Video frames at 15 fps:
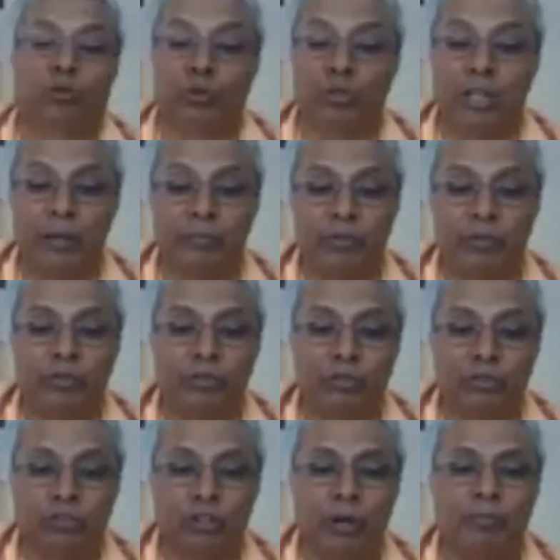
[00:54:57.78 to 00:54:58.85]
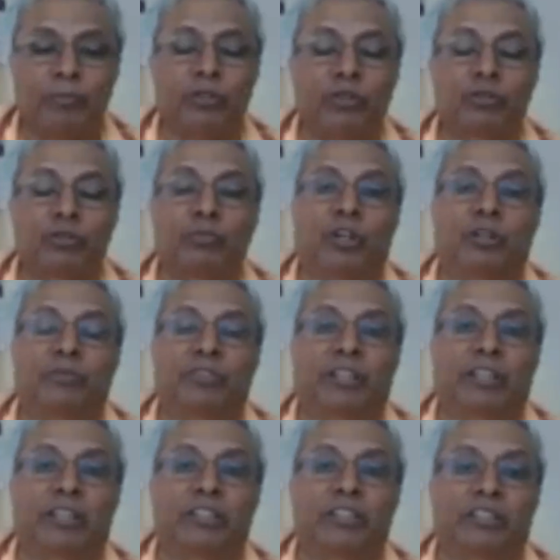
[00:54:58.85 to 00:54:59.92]
we have to stop those
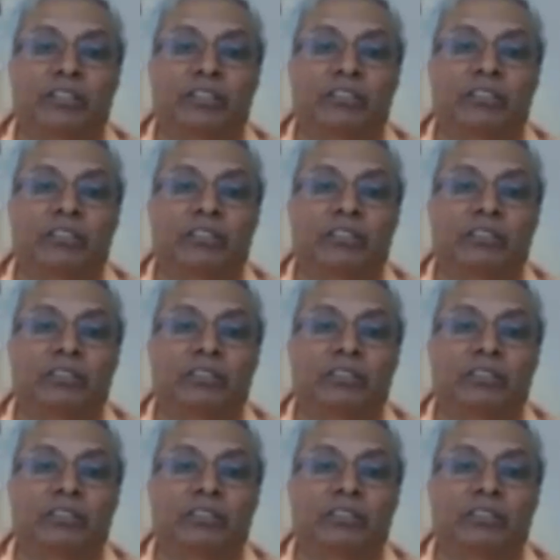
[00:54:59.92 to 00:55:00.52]
modifications.